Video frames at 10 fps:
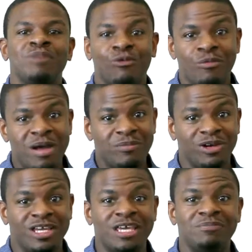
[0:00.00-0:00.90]
But remember to
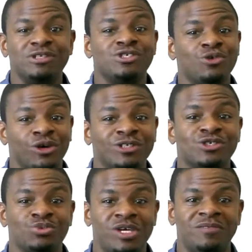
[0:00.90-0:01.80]
keep it short and
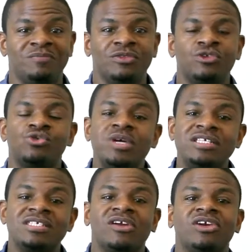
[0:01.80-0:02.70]
sweet
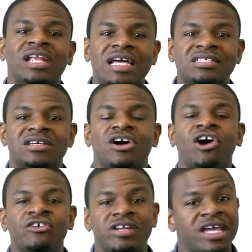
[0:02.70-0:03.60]
tweets that are less than
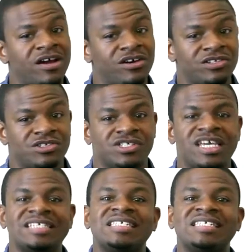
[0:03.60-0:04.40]
100 characters get